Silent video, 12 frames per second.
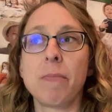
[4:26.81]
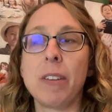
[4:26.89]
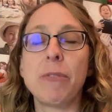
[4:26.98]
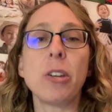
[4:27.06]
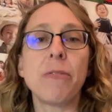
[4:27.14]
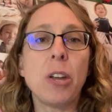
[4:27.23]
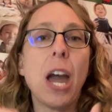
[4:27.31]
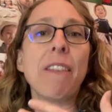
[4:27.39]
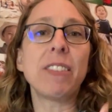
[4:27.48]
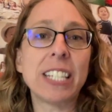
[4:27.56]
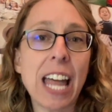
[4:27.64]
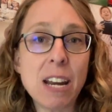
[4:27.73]
if you
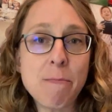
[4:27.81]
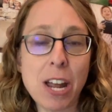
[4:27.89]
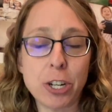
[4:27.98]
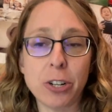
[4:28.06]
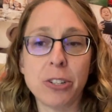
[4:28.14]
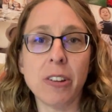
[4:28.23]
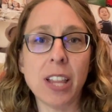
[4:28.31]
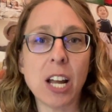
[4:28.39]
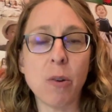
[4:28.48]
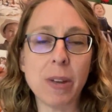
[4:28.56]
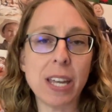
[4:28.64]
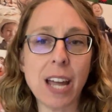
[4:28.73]
have designed a measure, so
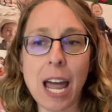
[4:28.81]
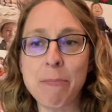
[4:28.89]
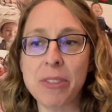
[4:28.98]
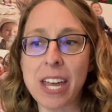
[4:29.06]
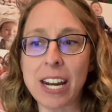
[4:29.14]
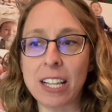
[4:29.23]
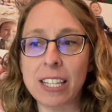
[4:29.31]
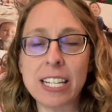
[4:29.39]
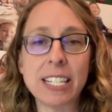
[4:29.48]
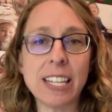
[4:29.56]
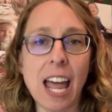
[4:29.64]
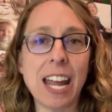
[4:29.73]
like we hypothetically
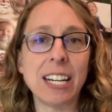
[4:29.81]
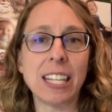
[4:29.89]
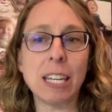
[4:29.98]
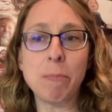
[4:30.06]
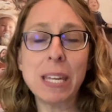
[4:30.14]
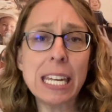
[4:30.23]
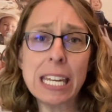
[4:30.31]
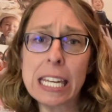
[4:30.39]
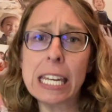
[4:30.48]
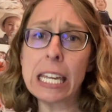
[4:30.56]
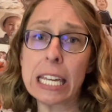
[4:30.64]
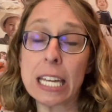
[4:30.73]
designed the
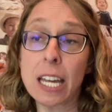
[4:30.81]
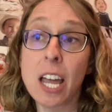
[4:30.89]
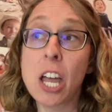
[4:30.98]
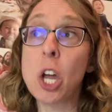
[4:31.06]
PEE,